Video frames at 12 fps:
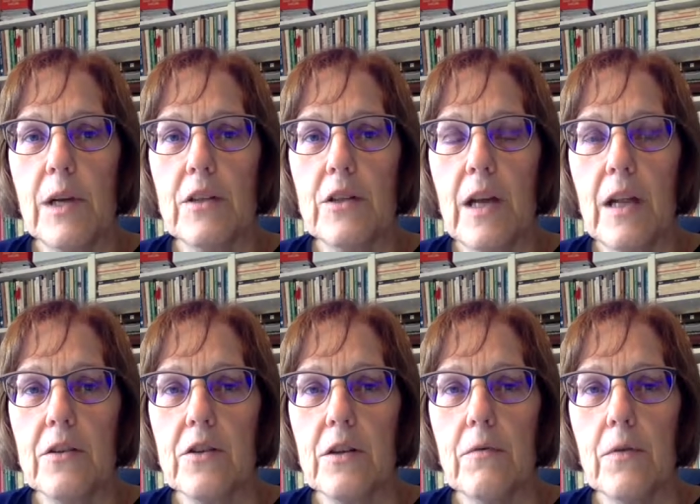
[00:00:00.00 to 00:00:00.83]

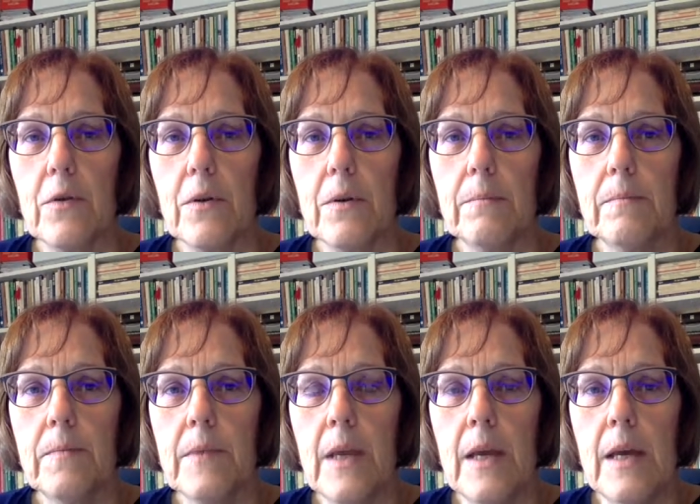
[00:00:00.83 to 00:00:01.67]
challenging for them.
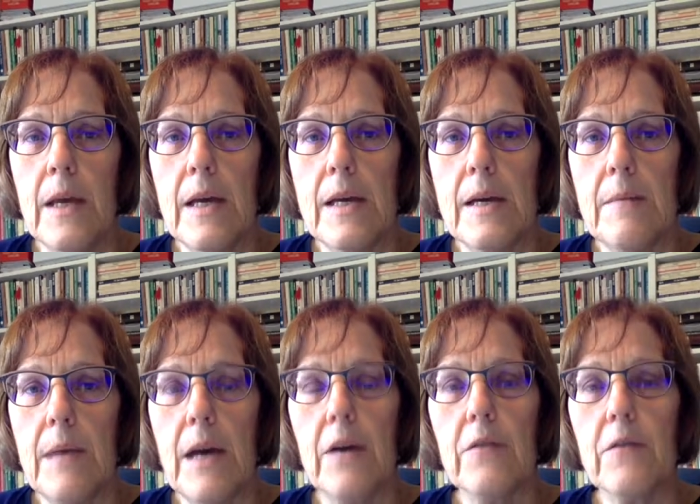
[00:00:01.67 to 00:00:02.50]

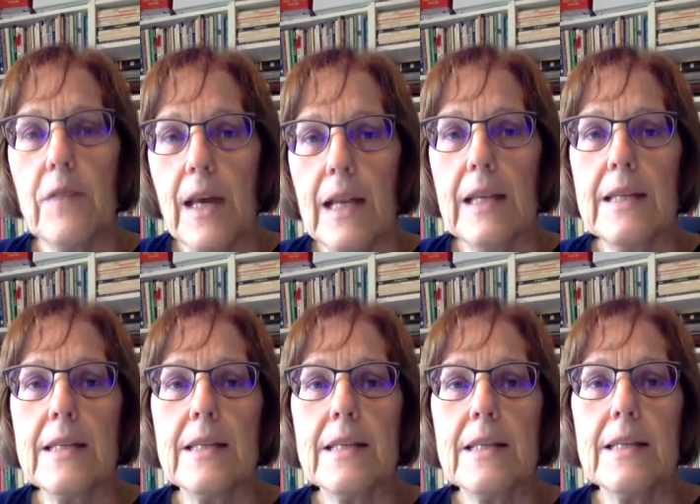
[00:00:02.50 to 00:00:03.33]
Out of that
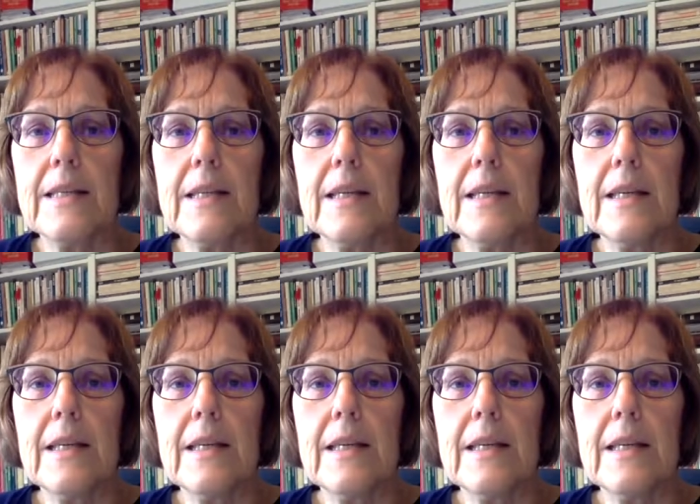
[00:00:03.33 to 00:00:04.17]

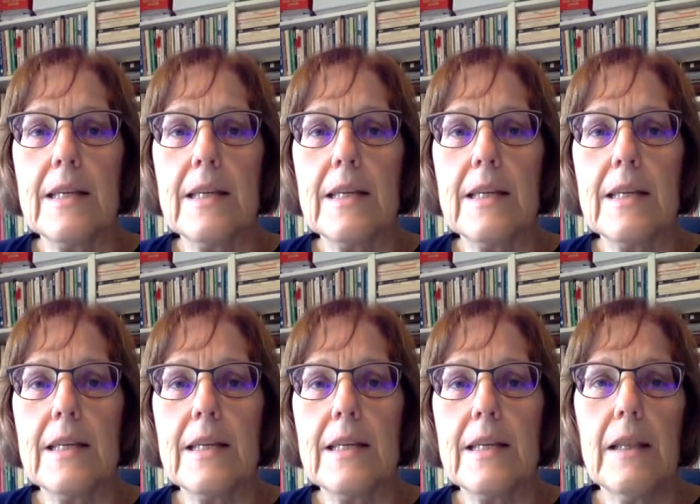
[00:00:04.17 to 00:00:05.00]
listening,
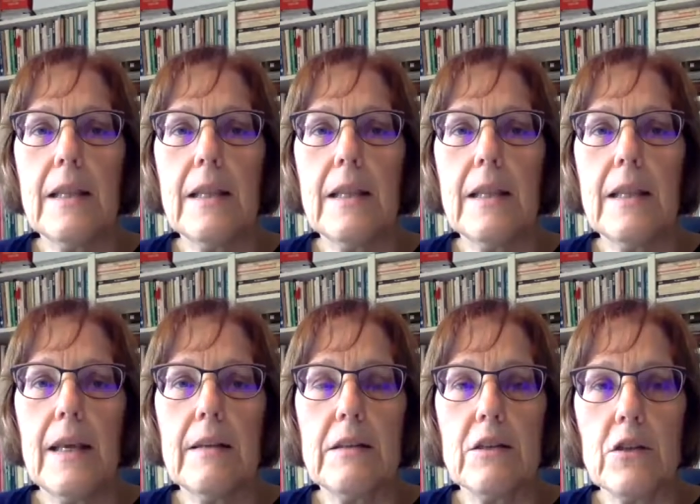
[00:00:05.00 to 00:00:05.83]

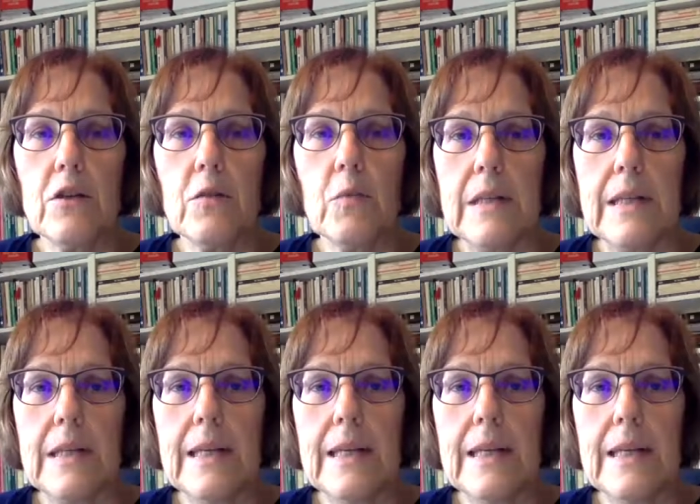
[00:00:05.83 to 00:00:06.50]
they discern